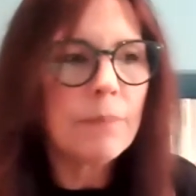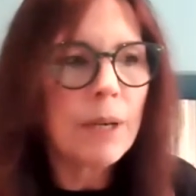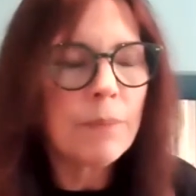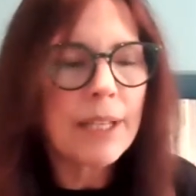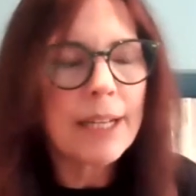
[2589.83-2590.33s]

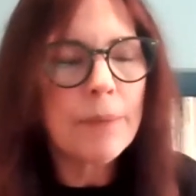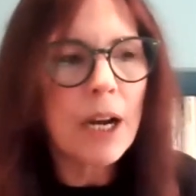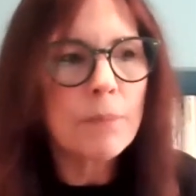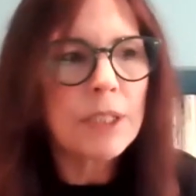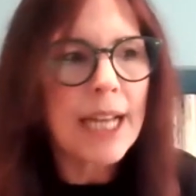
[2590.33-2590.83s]
I'm thinking about
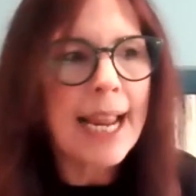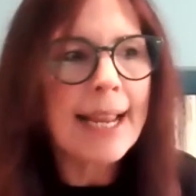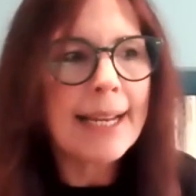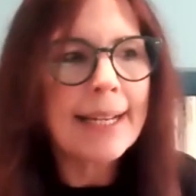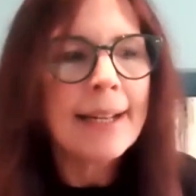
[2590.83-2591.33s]
option
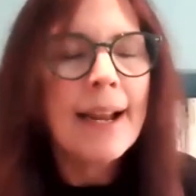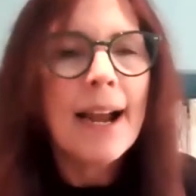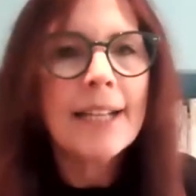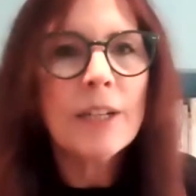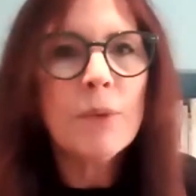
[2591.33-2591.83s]
A,
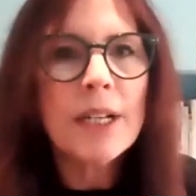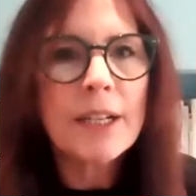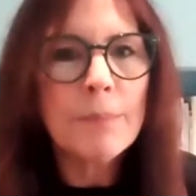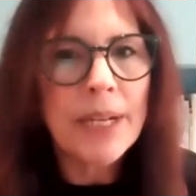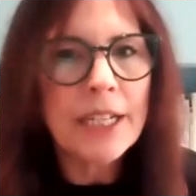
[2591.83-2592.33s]
I don't want to
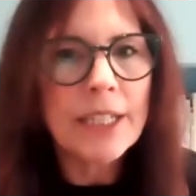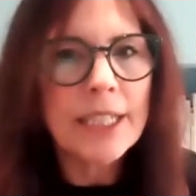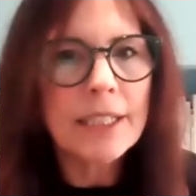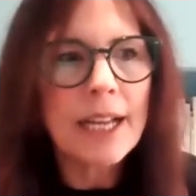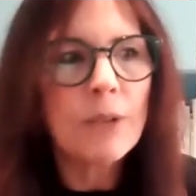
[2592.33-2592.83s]
compare
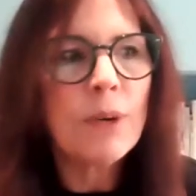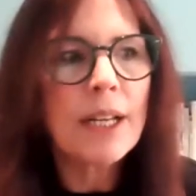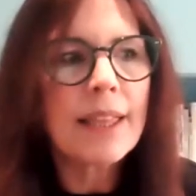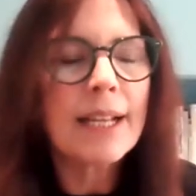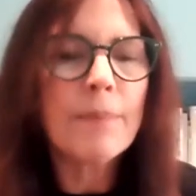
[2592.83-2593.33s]
it. I don't want
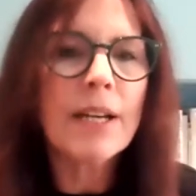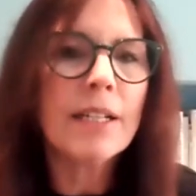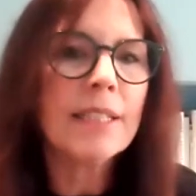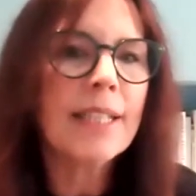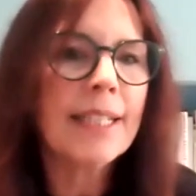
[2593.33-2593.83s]
to think about
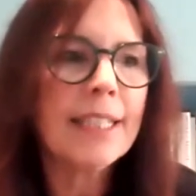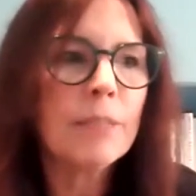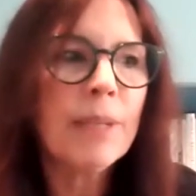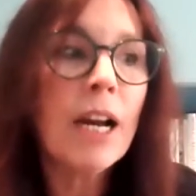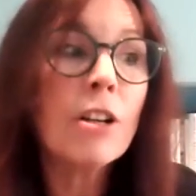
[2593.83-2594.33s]
it as I need
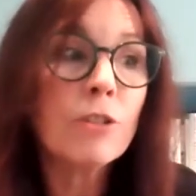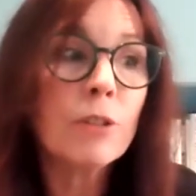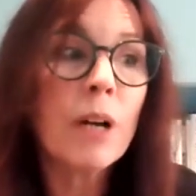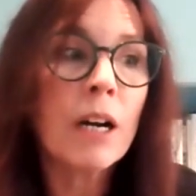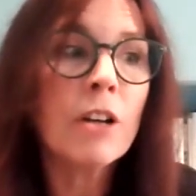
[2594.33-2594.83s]
to be
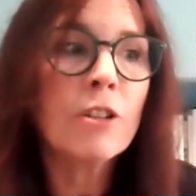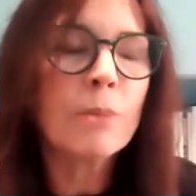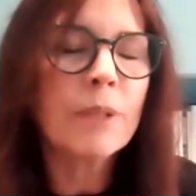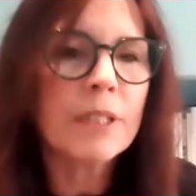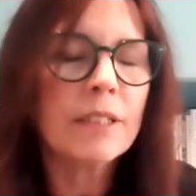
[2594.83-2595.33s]

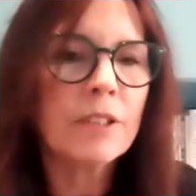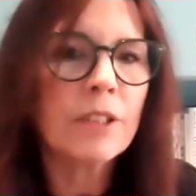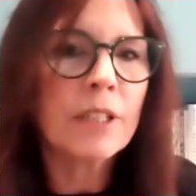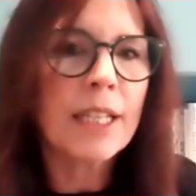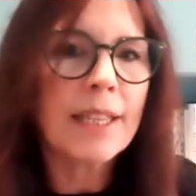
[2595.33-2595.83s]
100%
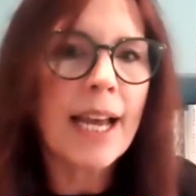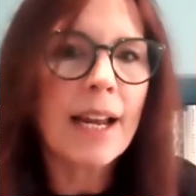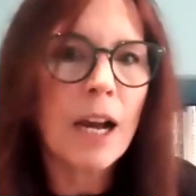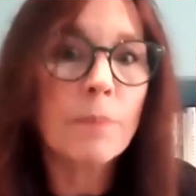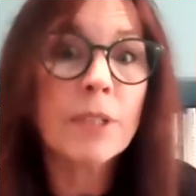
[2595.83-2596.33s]
certain that
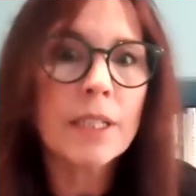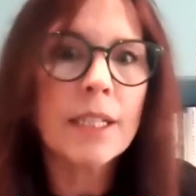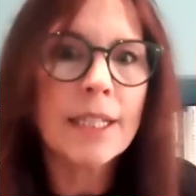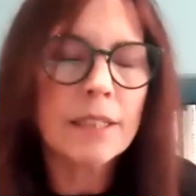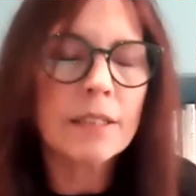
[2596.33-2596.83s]
that
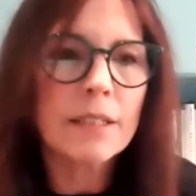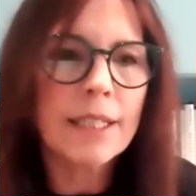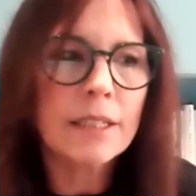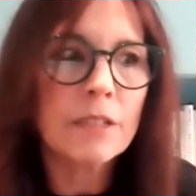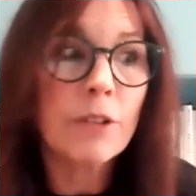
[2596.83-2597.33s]
option
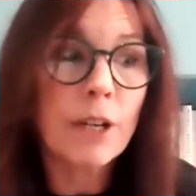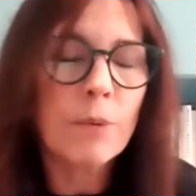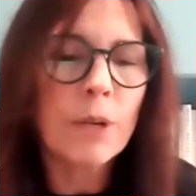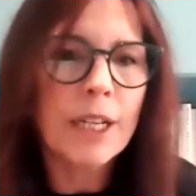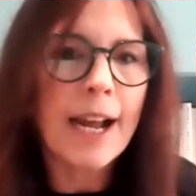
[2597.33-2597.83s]
is going to
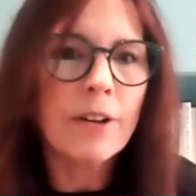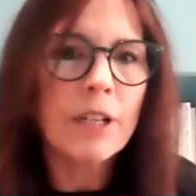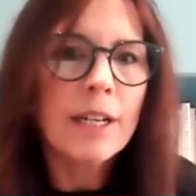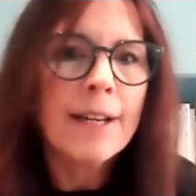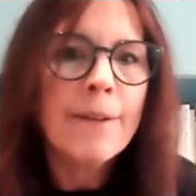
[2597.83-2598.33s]
work out,
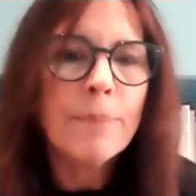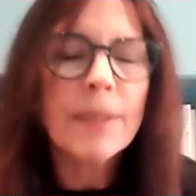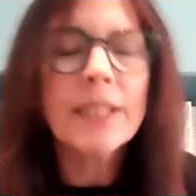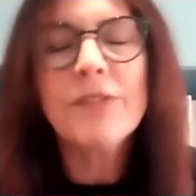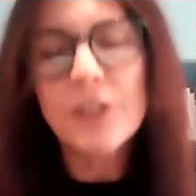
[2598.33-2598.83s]

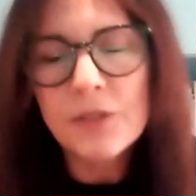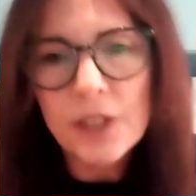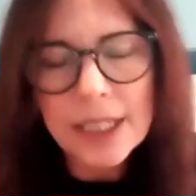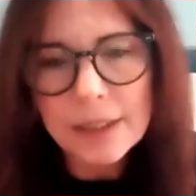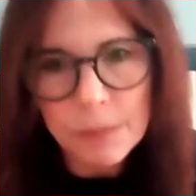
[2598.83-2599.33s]
because first of
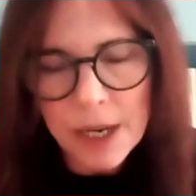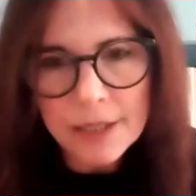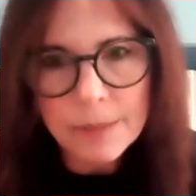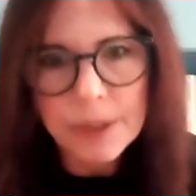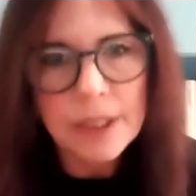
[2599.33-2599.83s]
all, that's
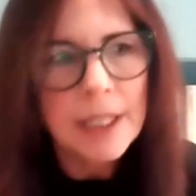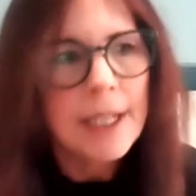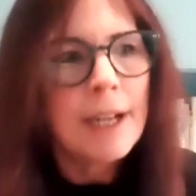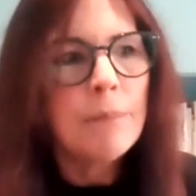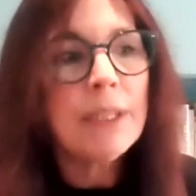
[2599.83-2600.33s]
impossible.
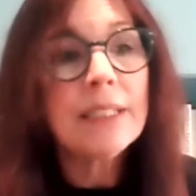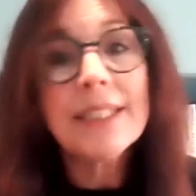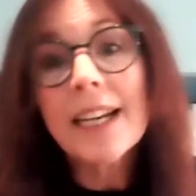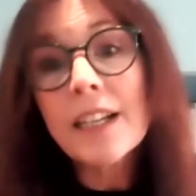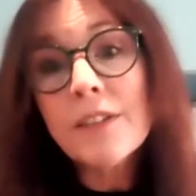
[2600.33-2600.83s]
But
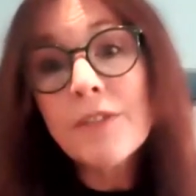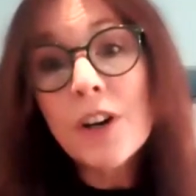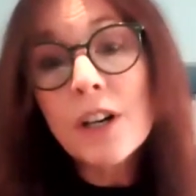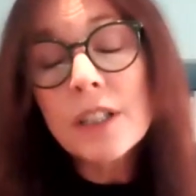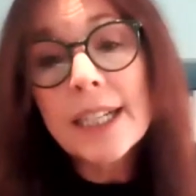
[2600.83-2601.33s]
second of
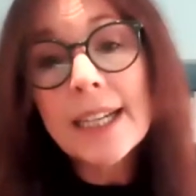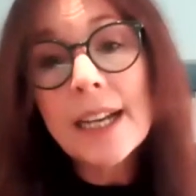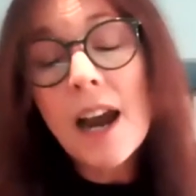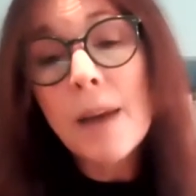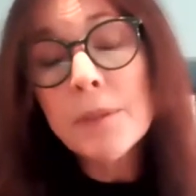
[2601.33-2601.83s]
all,
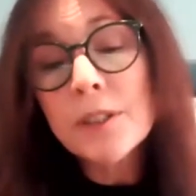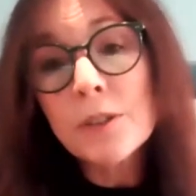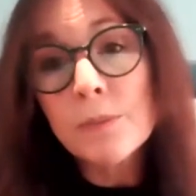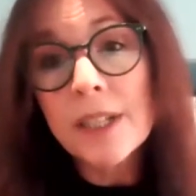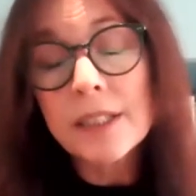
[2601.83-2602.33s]
options
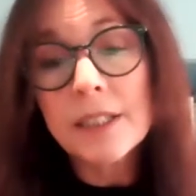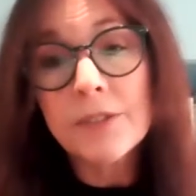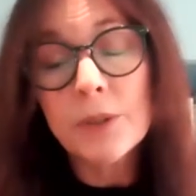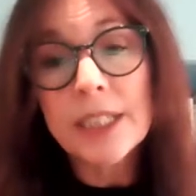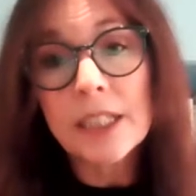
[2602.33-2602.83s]
are relative
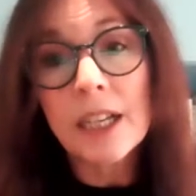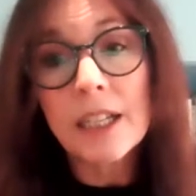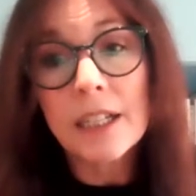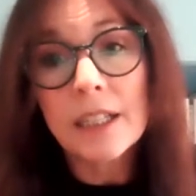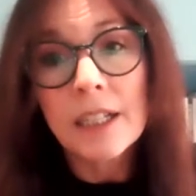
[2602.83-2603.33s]
to each
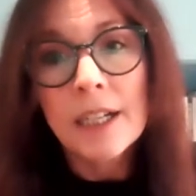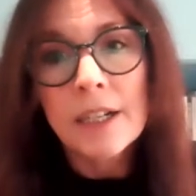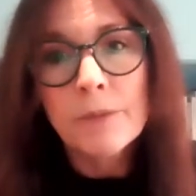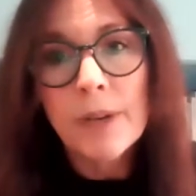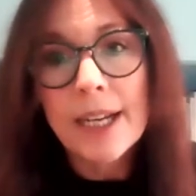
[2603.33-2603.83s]
other,
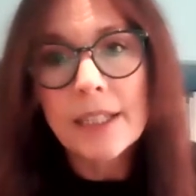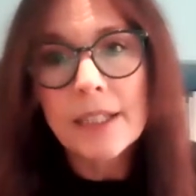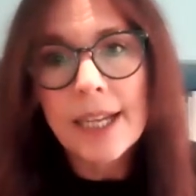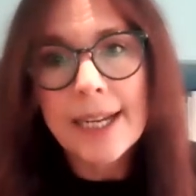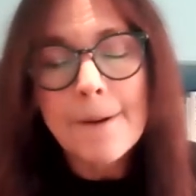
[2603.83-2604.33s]
right?
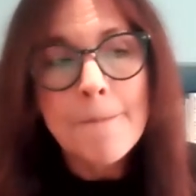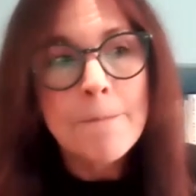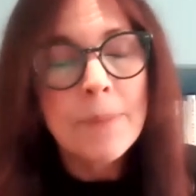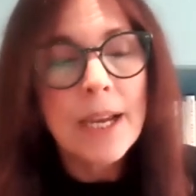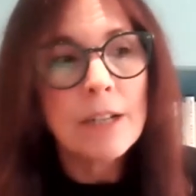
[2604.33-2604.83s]
Like,
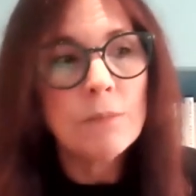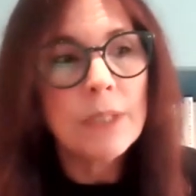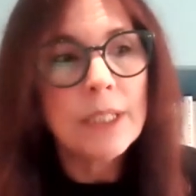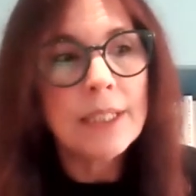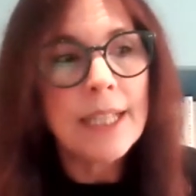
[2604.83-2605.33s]

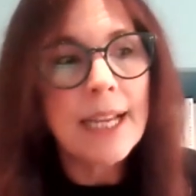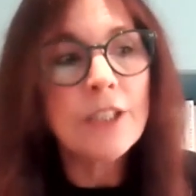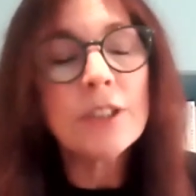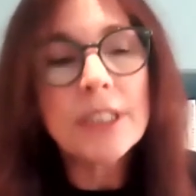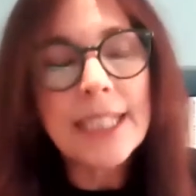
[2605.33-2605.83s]
and
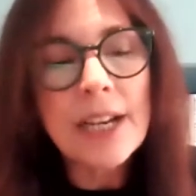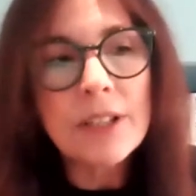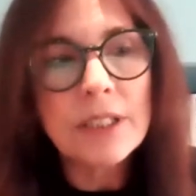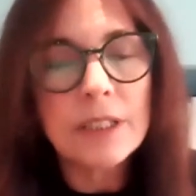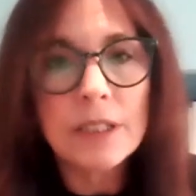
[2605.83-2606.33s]
you can see how
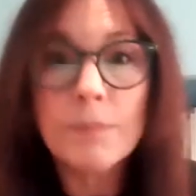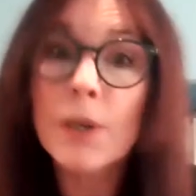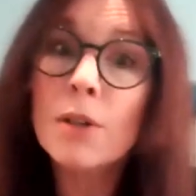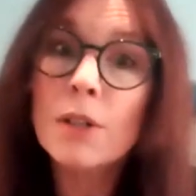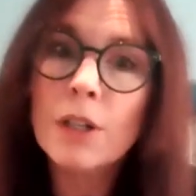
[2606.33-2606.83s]
this is in
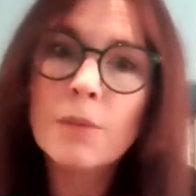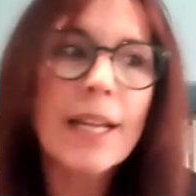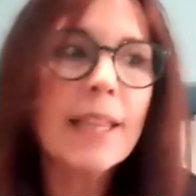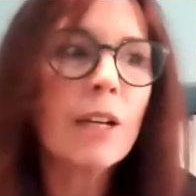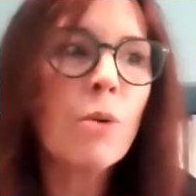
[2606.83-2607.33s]
poker,
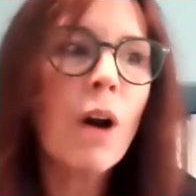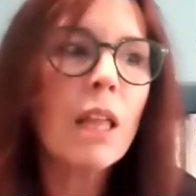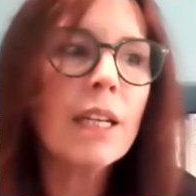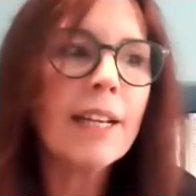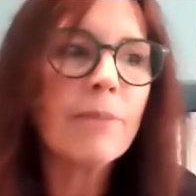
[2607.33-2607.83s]
right? The
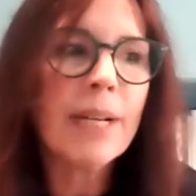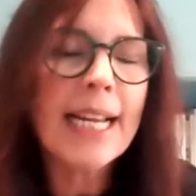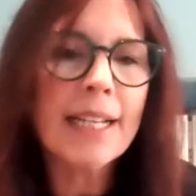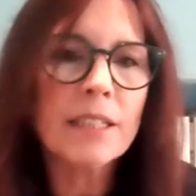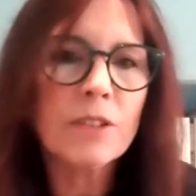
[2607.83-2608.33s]
quality of my
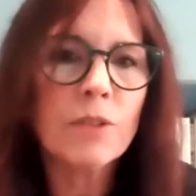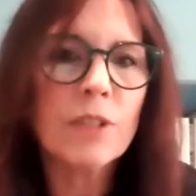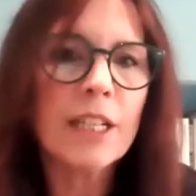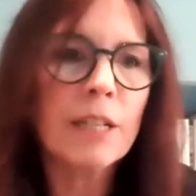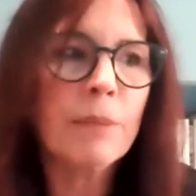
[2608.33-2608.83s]
hand is
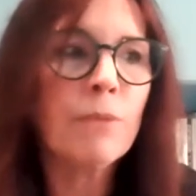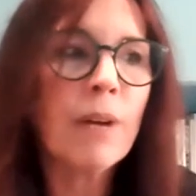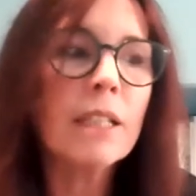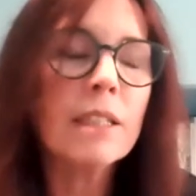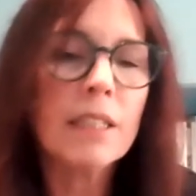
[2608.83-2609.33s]
only going to be
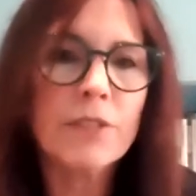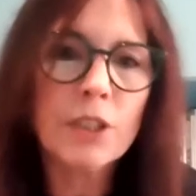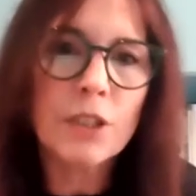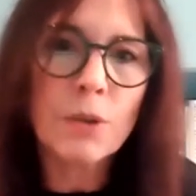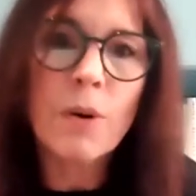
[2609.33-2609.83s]
relative
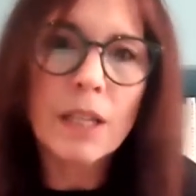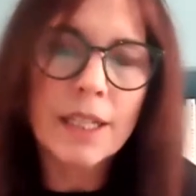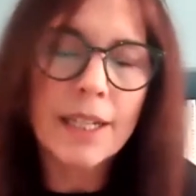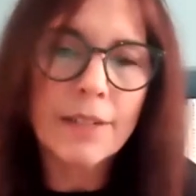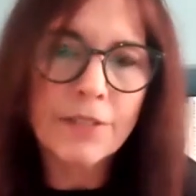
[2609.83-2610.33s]
to the
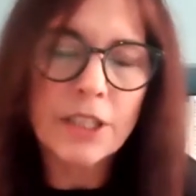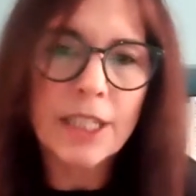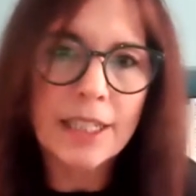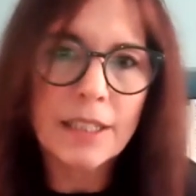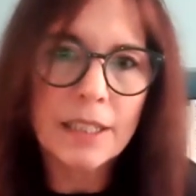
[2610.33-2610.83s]
quality of your
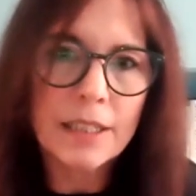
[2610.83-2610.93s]
hand.